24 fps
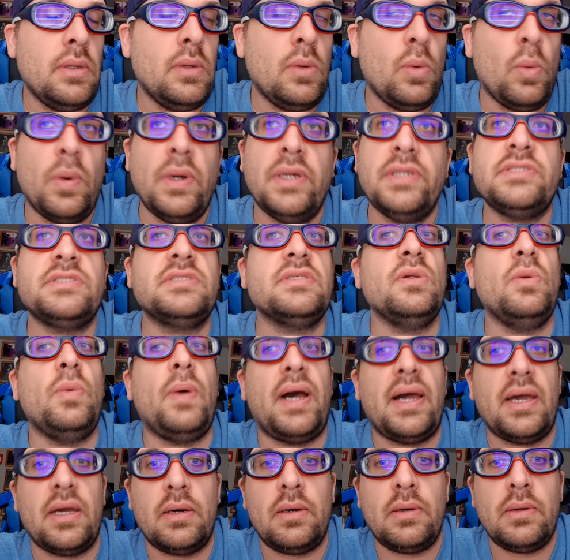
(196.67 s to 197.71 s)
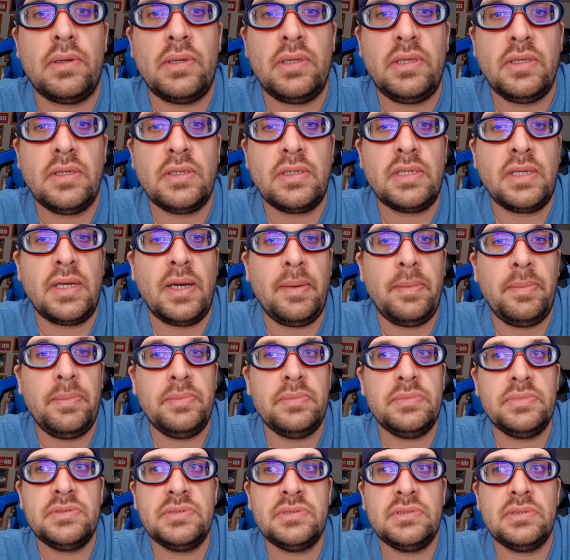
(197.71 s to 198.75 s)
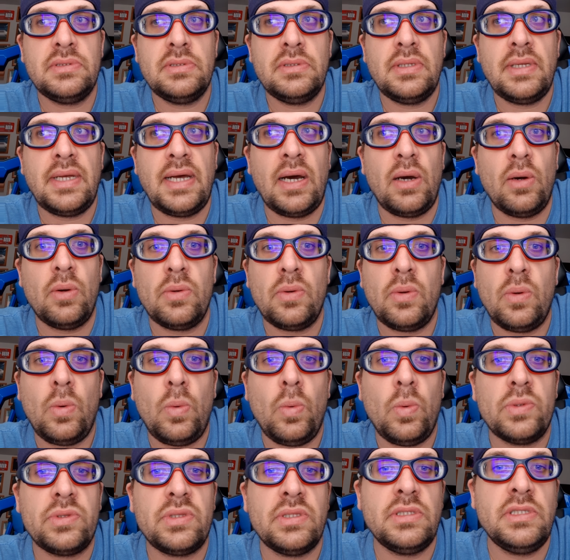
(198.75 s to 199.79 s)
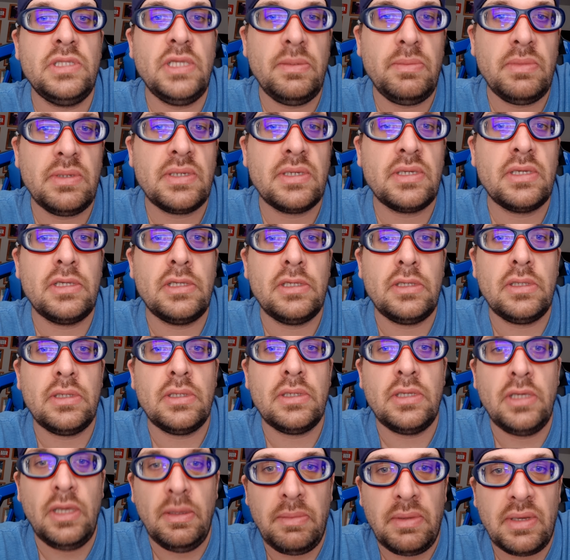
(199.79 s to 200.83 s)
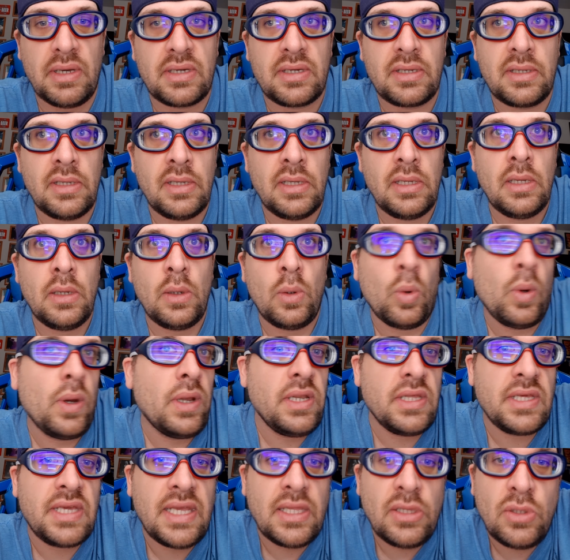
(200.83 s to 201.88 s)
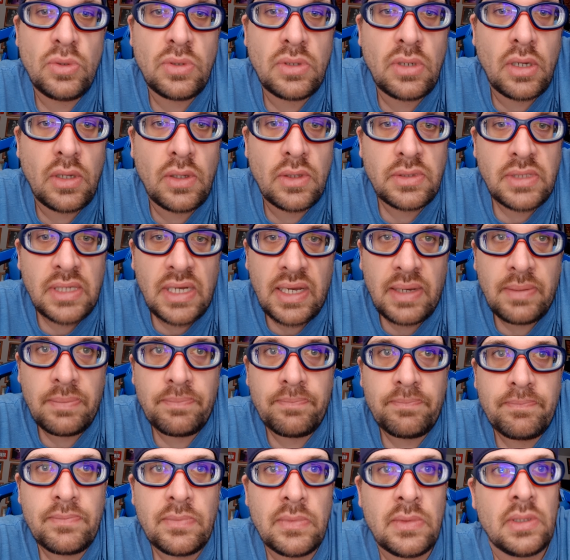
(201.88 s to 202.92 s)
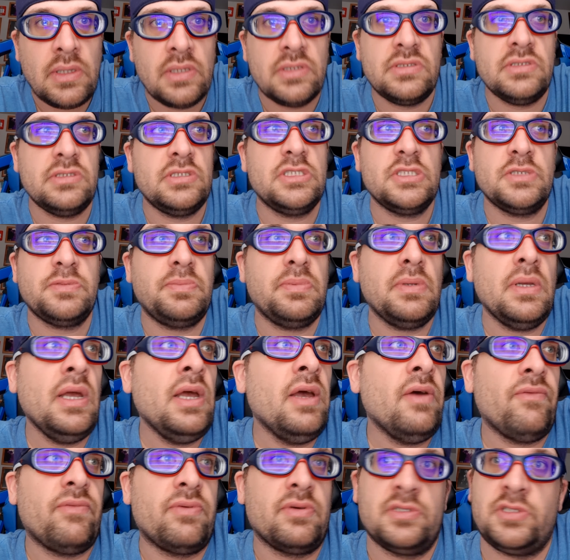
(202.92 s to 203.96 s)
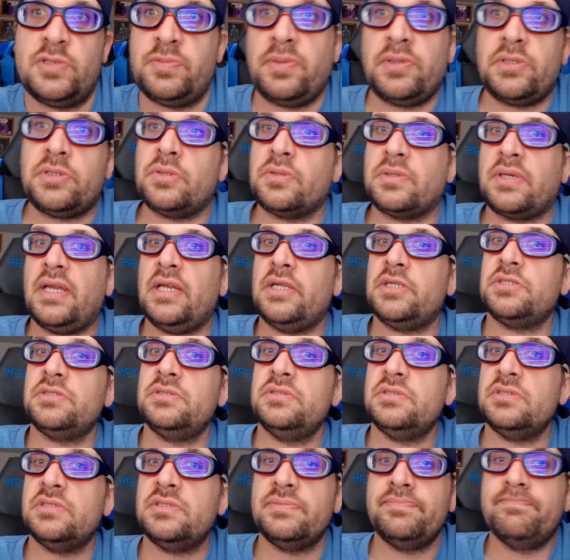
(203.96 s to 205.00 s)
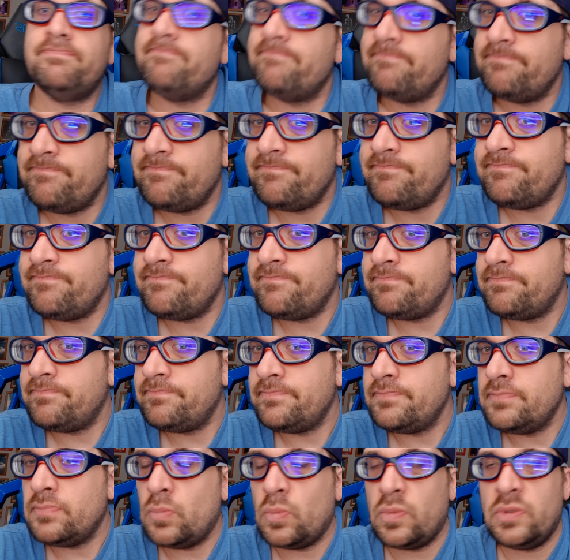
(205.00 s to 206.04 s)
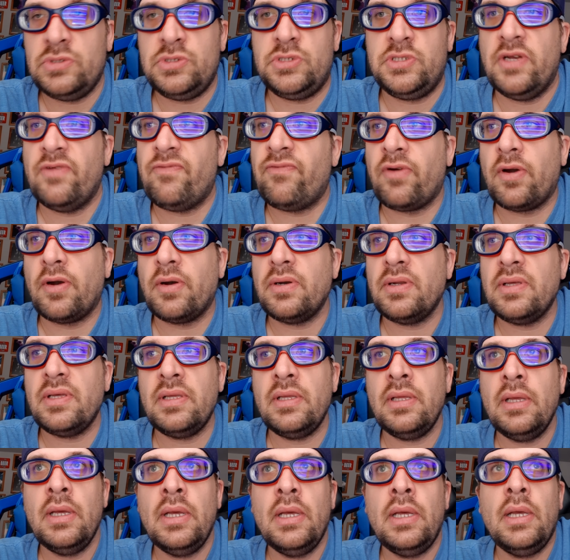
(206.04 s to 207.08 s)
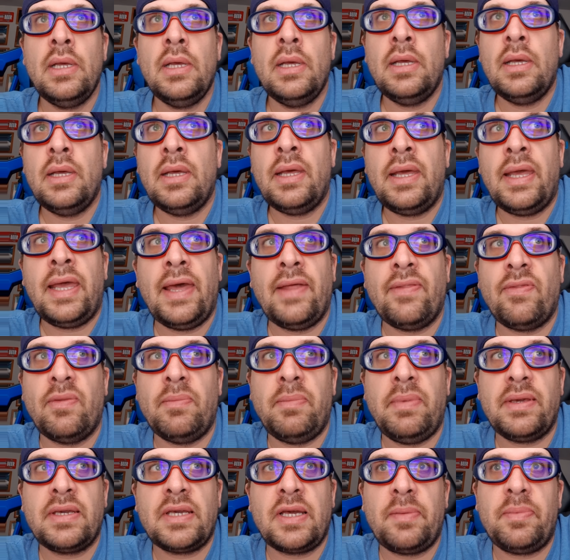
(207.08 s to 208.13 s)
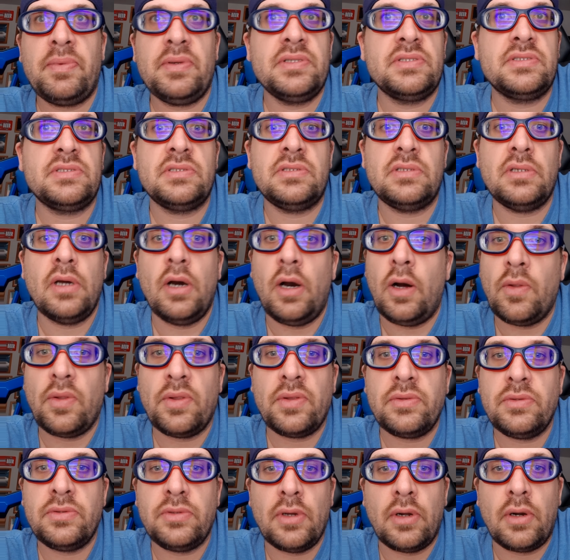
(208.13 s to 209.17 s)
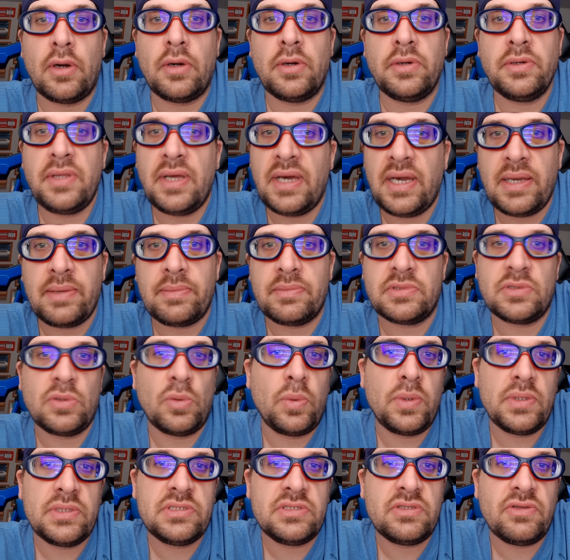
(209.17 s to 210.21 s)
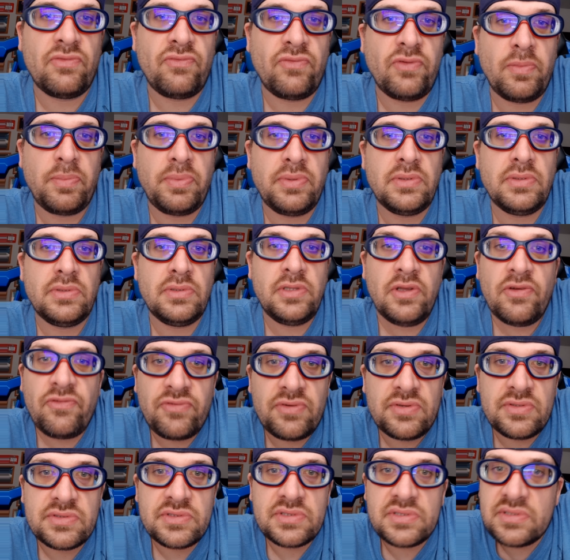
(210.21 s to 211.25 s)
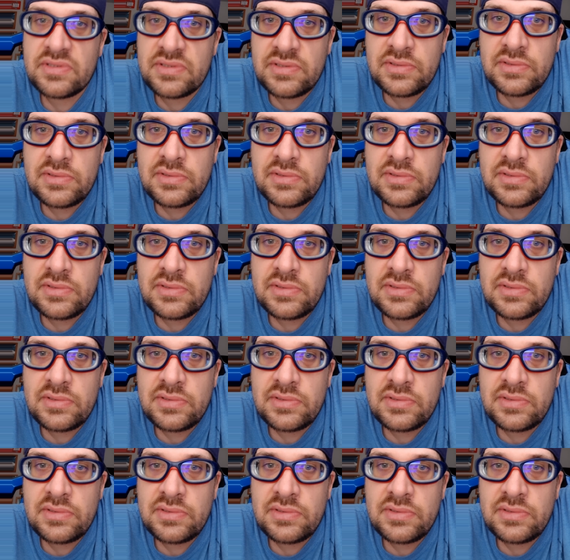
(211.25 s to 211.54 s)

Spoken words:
Once in a while, he comes out with the demon gimmick. Why they can't do it all the time? Is it just for special occasions? When Jeff Hardy had the makeup, it's all the darn time. So what's the flipping difference?